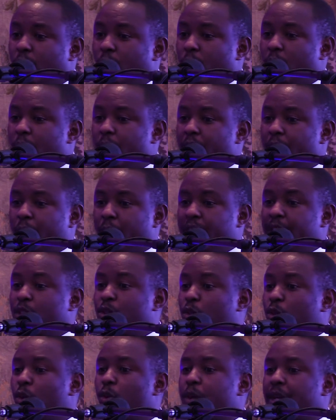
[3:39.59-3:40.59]
where we are
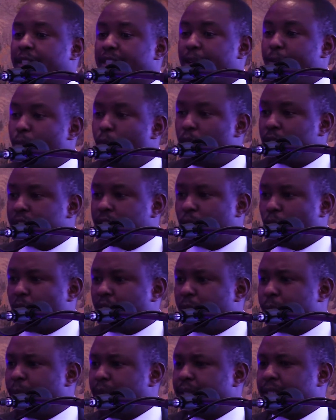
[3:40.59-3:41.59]
going to look at a modern
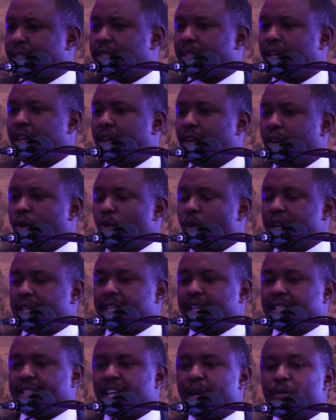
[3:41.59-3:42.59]
workplace.
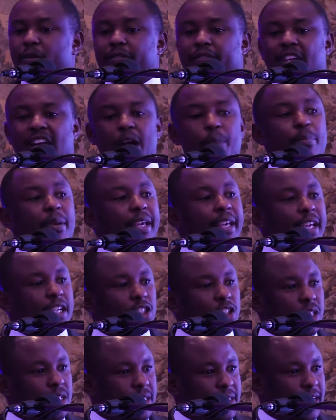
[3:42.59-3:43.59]
What are some of the
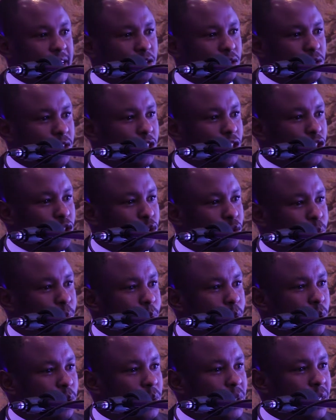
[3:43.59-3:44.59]
applications that you need to
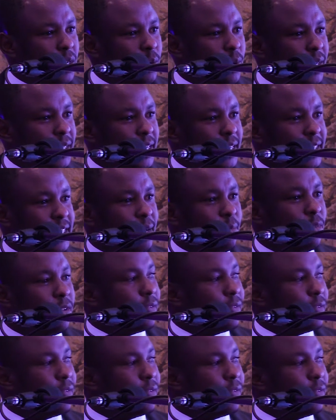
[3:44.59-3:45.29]
be using? What are some